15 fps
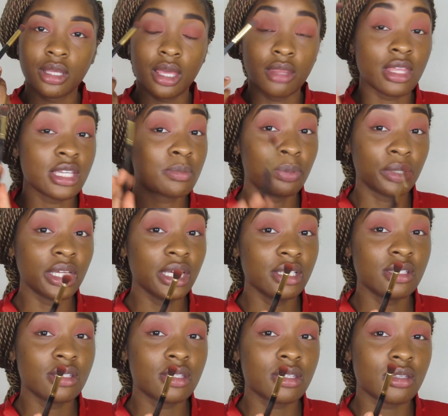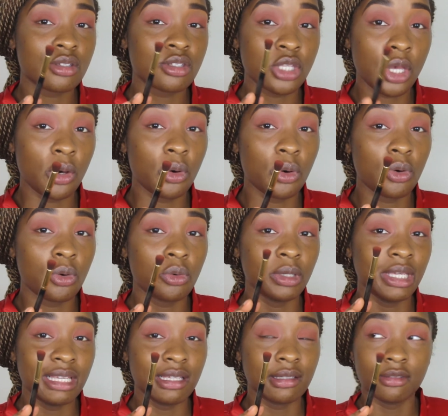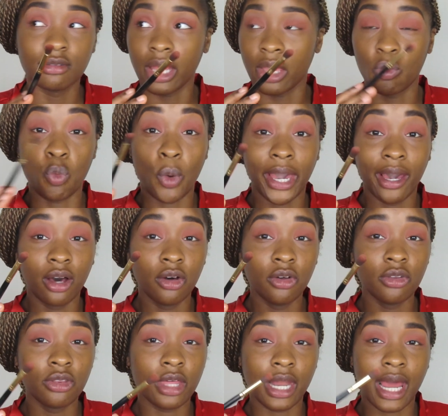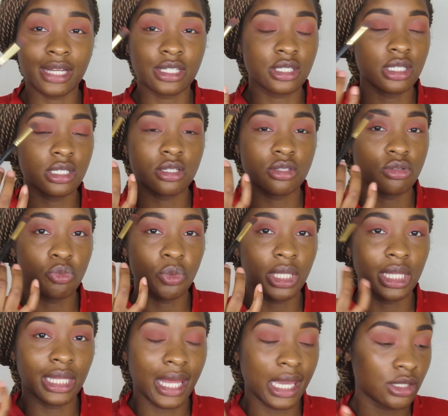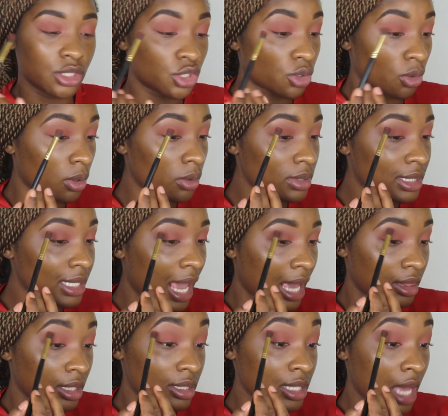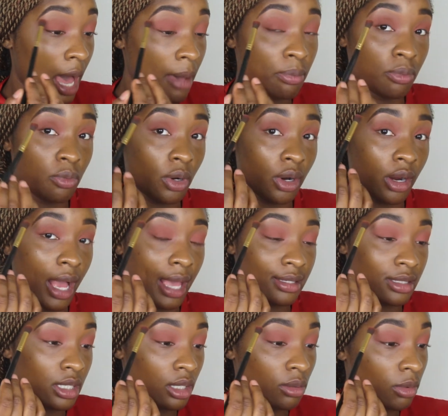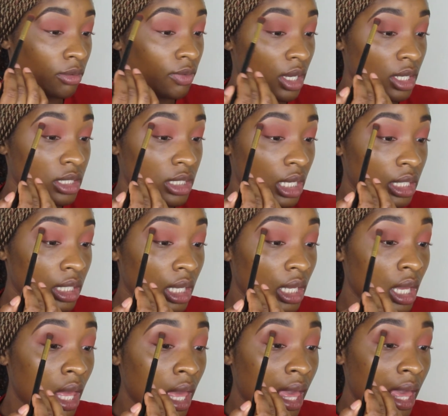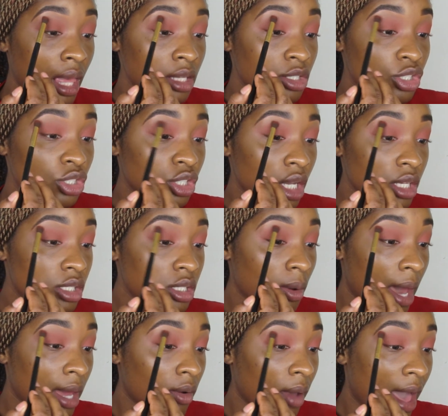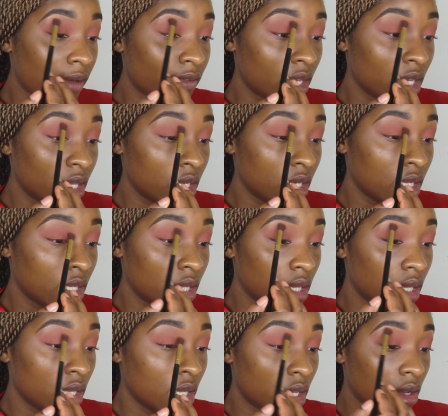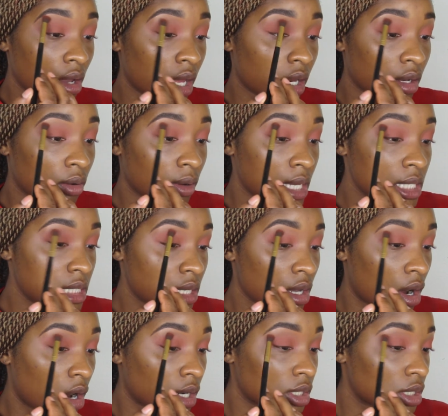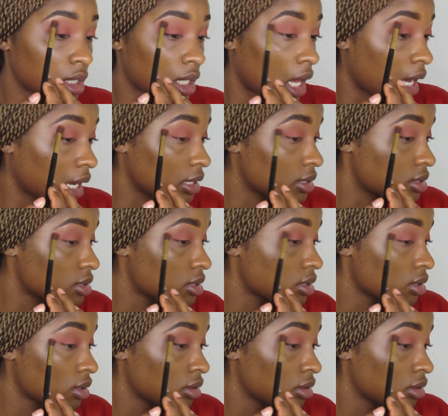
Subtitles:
this blends so like well that I just need to do really light strokes at the top where I see Revenge ending, just so I don't have any kind of crazy harsh lines.